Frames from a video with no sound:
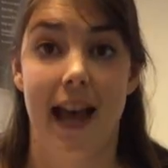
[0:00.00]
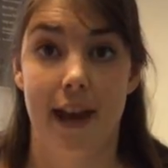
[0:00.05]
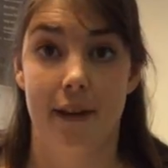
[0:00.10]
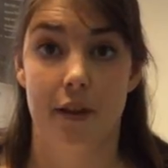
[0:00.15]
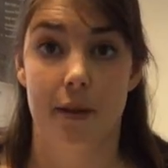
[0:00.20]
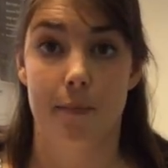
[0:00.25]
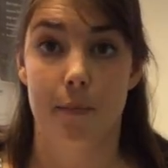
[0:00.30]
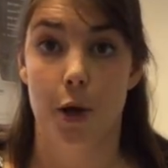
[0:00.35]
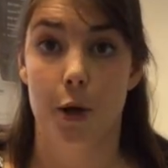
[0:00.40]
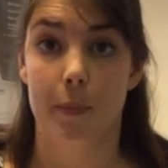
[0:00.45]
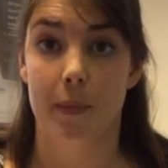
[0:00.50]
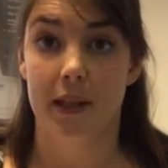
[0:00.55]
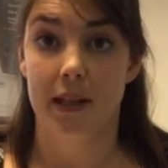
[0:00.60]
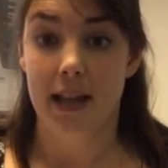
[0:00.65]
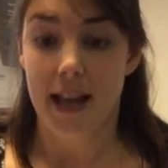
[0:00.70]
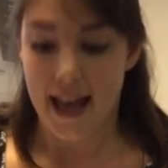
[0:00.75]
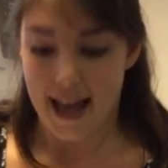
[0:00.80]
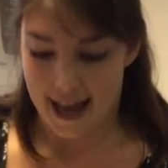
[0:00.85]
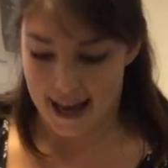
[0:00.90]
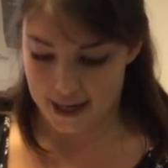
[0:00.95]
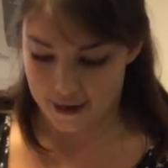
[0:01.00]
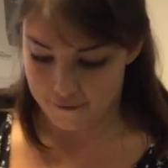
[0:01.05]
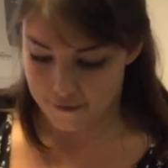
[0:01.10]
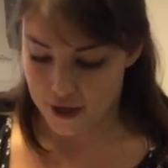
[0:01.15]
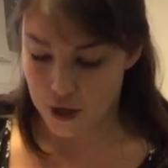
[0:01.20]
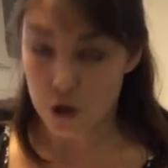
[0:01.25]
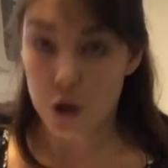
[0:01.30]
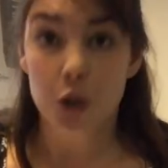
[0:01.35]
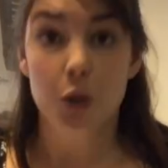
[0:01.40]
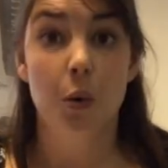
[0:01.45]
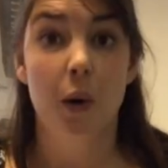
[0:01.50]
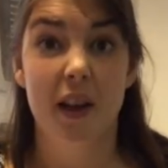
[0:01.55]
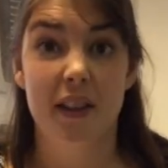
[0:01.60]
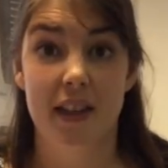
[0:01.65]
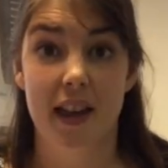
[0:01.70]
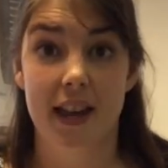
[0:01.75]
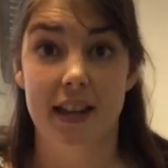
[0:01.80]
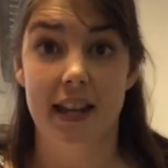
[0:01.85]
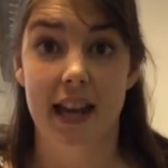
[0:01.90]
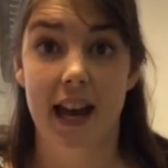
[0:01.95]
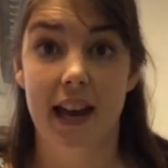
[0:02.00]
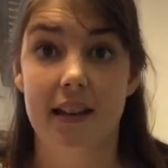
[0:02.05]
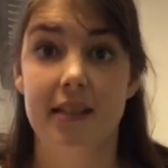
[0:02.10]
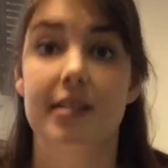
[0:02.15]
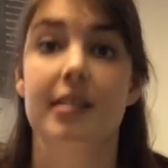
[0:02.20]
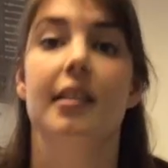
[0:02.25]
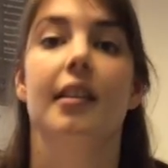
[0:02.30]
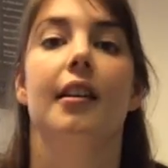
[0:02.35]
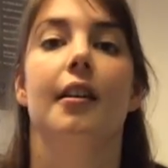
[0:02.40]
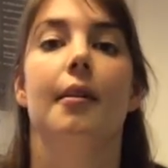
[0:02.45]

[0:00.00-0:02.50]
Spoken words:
at the moment. And if they're not quite there yet,